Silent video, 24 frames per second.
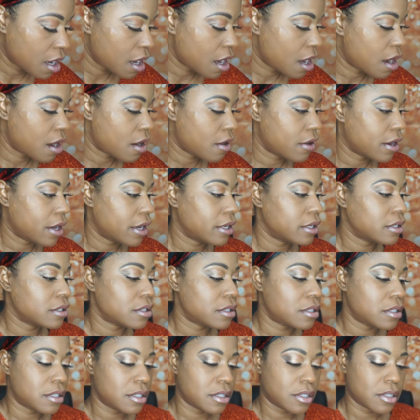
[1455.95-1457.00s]
All right,
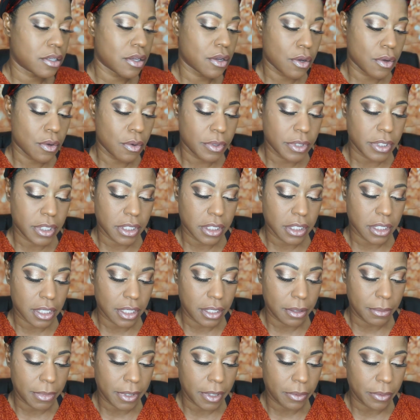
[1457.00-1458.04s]
so we're just
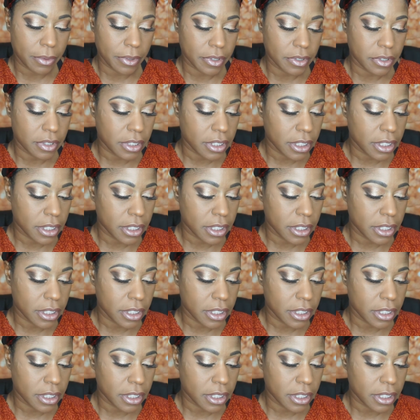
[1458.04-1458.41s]
going to be real